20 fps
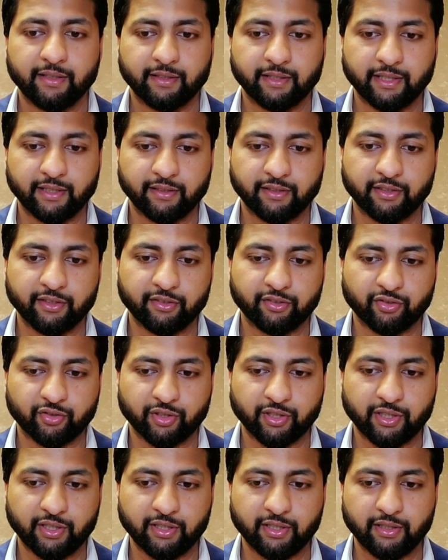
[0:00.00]

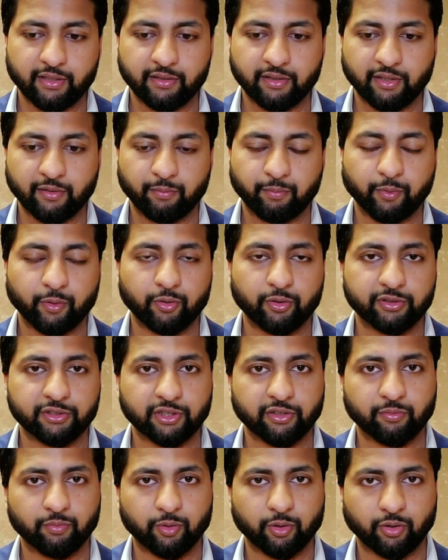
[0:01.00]
Dentistry, the approach
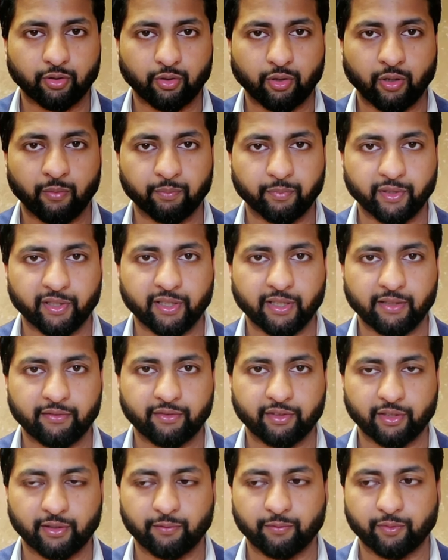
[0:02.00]
is more
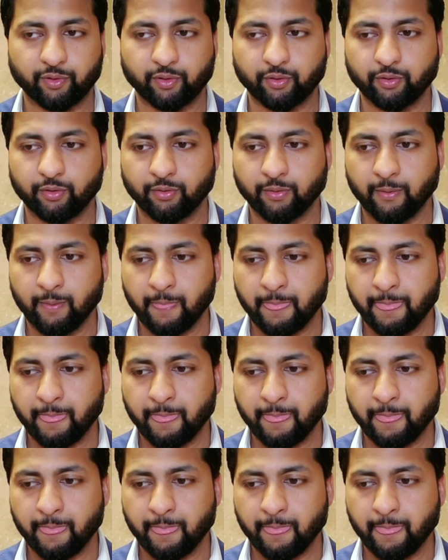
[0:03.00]
comprehensive. So